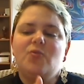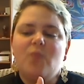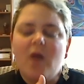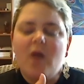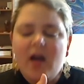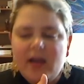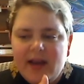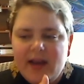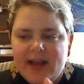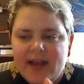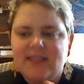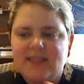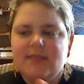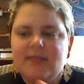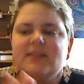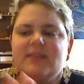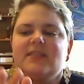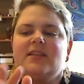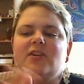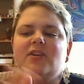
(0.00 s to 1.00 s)
want
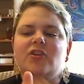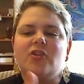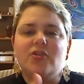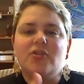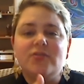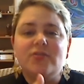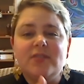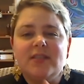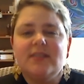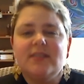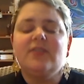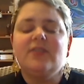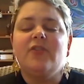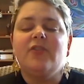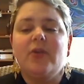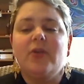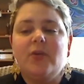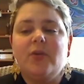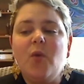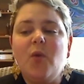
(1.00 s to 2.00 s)
estimates that are close to 0
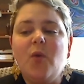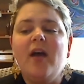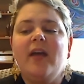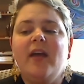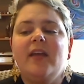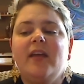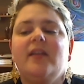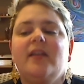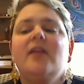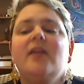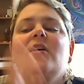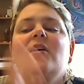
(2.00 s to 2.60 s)
and 1